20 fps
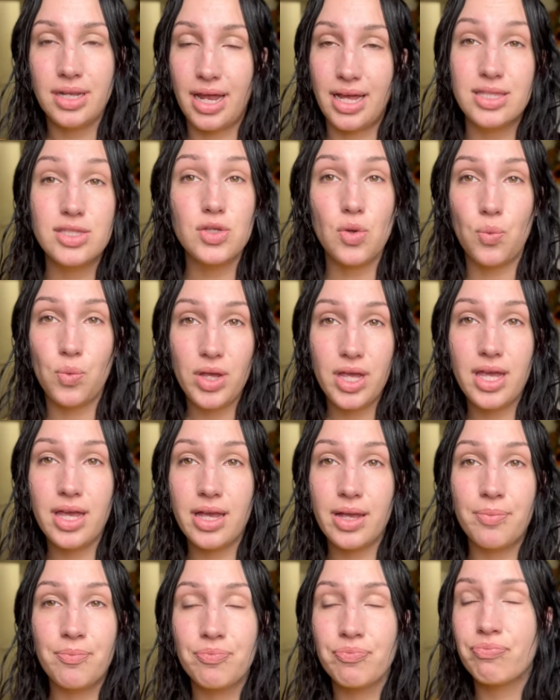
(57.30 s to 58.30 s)
nights a
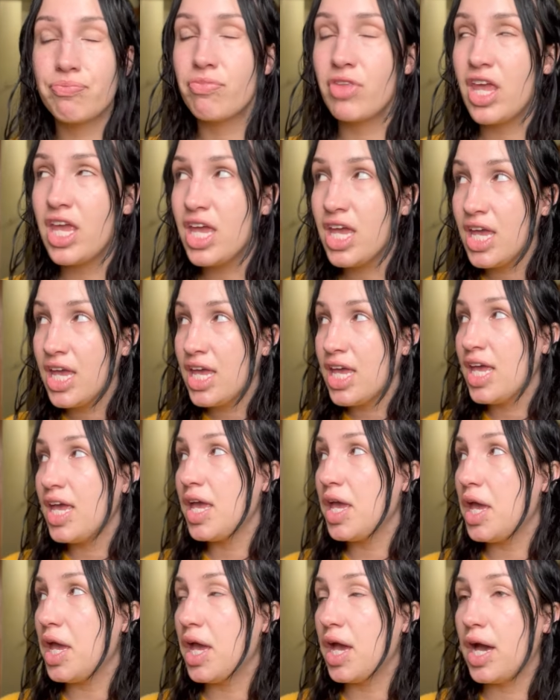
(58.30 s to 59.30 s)
week
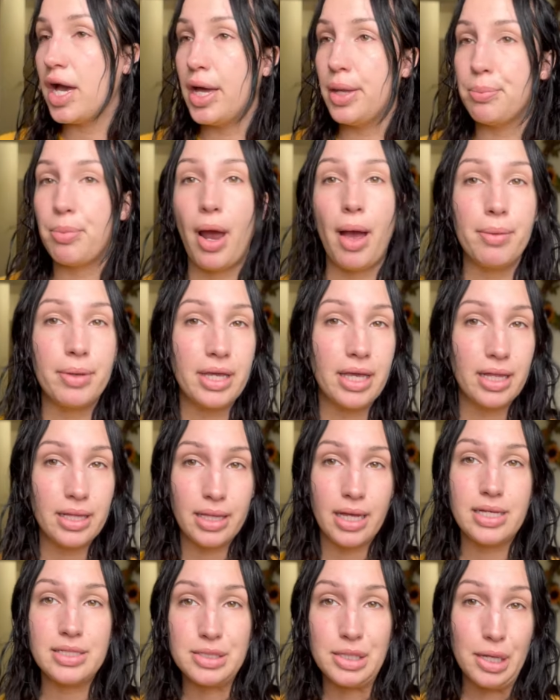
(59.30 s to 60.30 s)
and probably get a
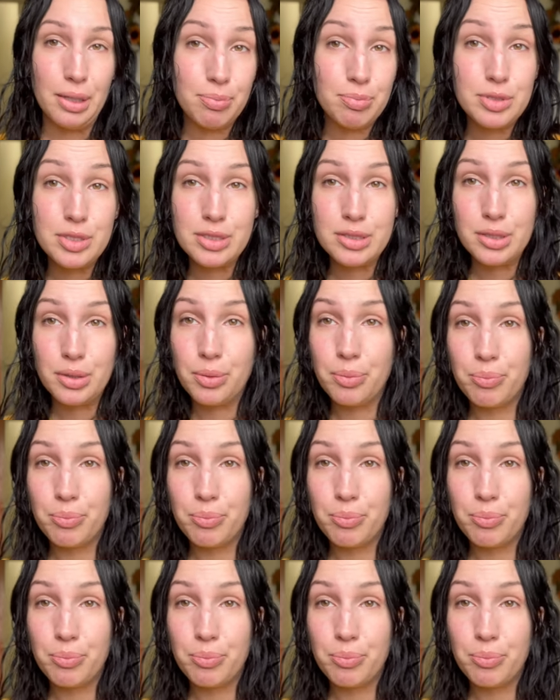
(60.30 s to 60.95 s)
lot of tips.